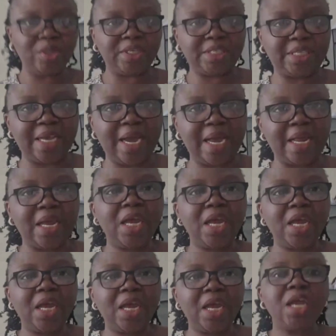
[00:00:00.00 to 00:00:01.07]
You understand?
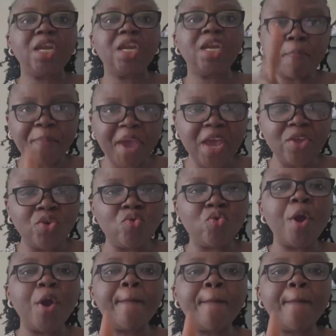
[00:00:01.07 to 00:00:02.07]
They will pay you,